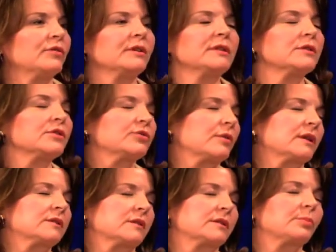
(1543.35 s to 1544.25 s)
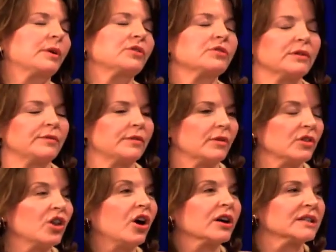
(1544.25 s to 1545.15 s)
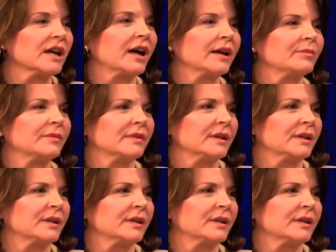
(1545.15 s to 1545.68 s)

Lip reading: under stress, especially for a long time,